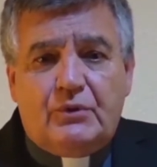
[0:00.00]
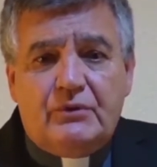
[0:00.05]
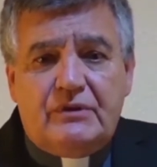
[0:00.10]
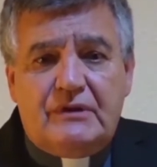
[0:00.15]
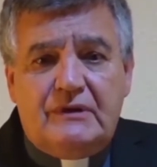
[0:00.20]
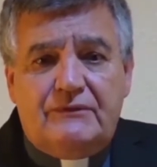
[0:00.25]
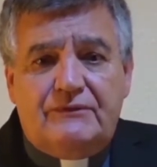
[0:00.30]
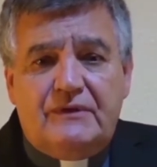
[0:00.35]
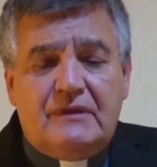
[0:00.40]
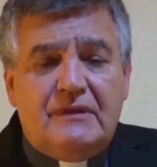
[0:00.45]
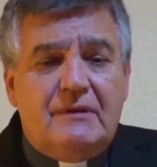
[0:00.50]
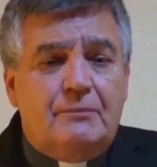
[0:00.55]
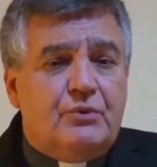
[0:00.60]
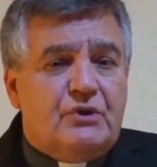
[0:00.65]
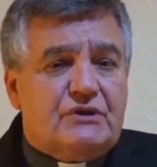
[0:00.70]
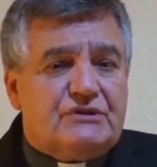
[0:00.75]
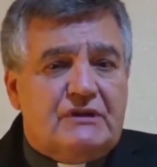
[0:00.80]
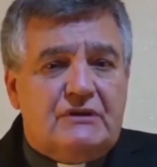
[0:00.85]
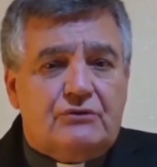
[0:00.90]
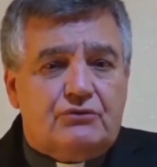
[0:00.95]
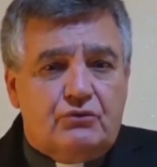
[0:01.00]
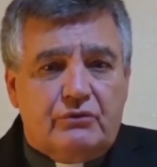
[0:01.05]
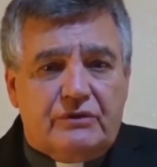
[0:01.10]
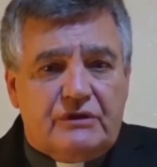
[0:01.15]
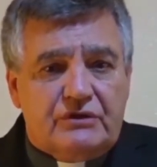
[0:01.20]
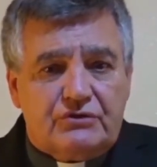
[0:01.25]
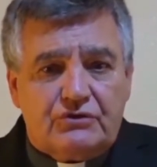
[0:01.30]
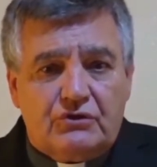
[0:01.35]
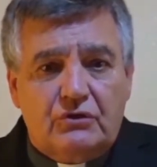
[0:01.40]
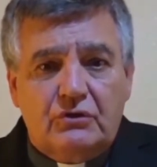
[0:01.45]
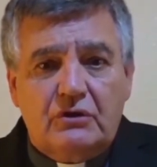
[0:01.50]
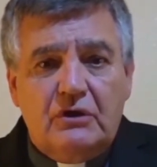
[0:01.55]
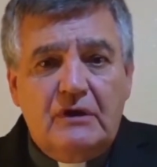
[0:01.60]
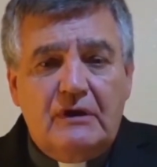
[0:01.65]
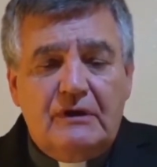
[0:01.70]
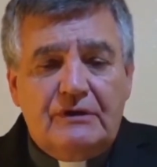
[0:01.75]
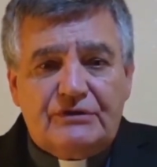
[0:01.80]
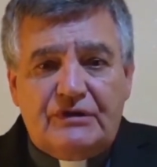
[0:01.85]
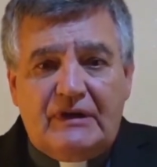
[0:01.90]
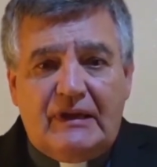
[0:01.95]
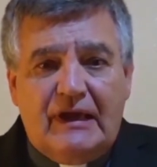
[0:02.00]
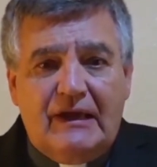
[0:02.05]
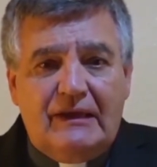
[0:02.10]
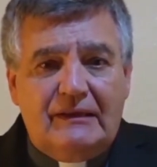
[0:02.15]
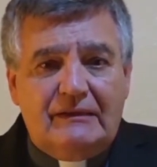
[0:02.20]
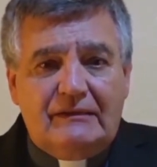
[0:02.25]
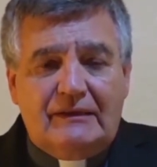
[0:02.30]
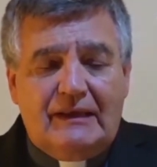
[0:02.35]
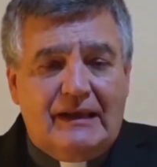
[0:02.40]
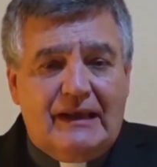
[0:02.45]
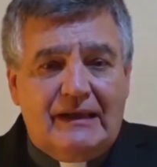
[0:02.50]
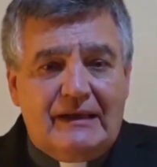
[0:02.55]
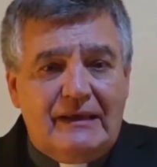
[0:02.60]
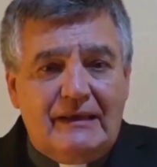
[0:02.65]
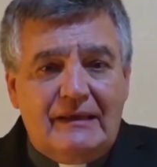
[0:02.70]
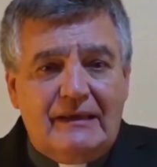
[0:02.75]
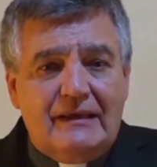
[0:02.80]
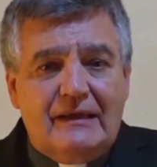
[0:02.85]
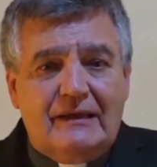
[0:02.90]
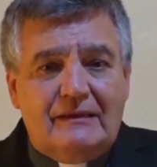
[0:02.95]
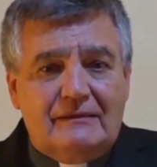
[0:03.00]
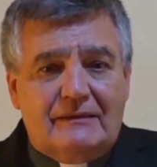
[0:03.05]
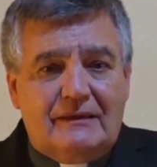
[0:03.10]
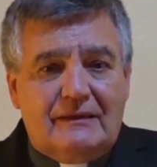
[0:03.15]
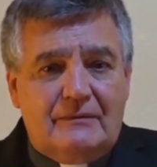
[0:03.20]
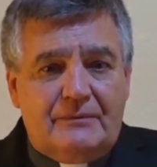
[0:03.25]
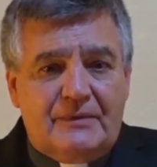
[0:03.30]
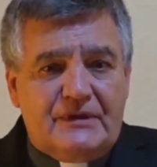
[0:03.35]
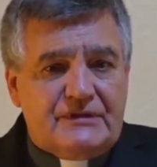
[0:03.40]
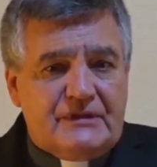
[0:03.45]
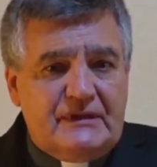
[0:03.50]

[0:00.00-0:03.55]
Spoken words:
the successor will be in the line of the present pontiff,